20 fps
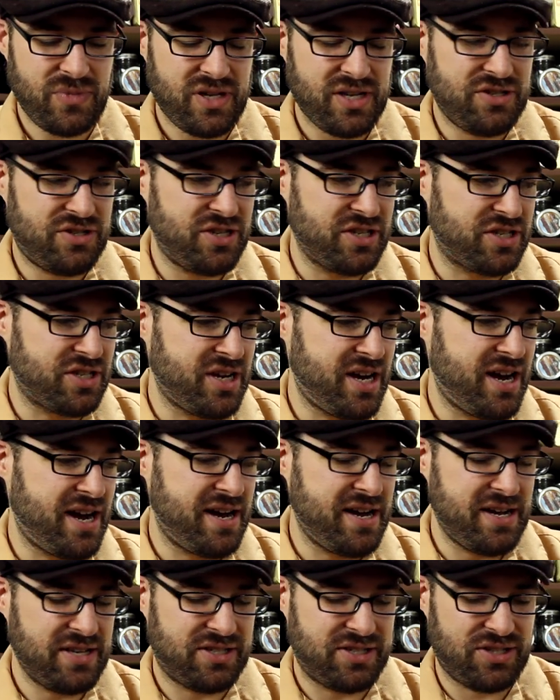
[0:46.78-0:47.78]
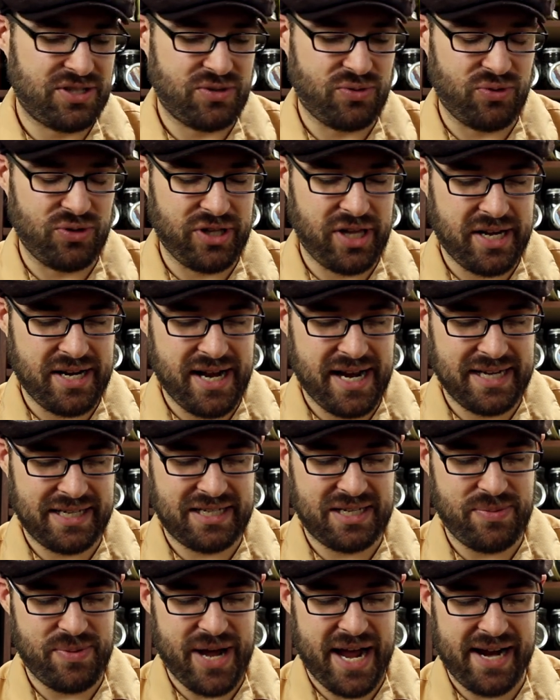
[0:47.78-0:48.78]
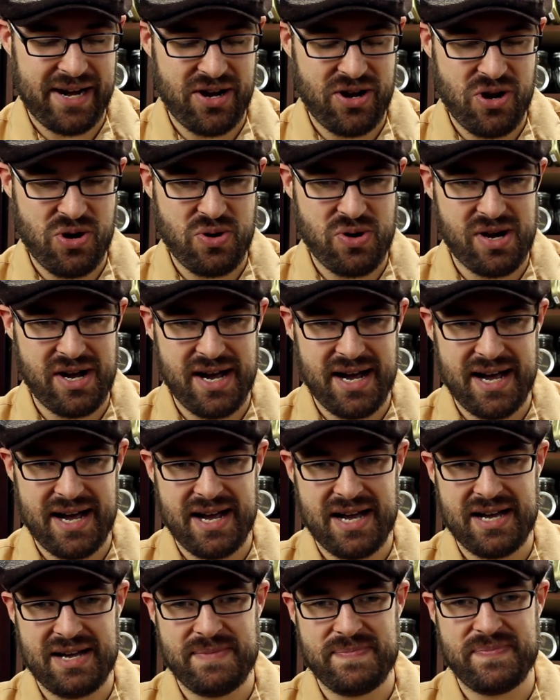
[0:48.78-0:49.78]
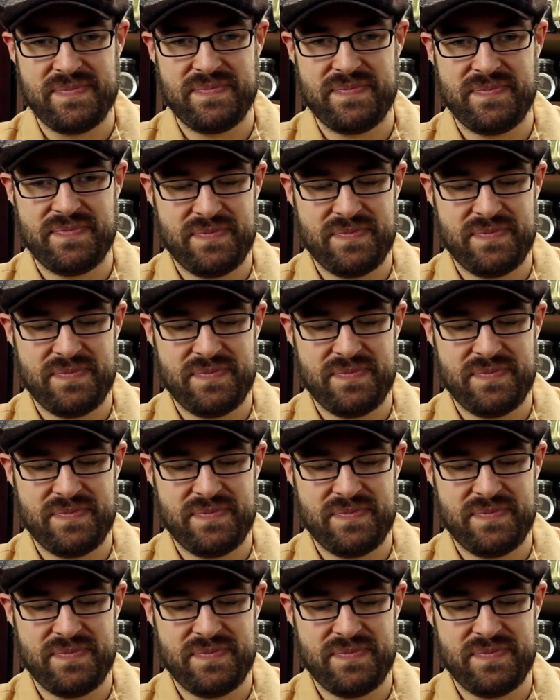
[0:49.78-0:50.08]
It's just a really nice tobacco.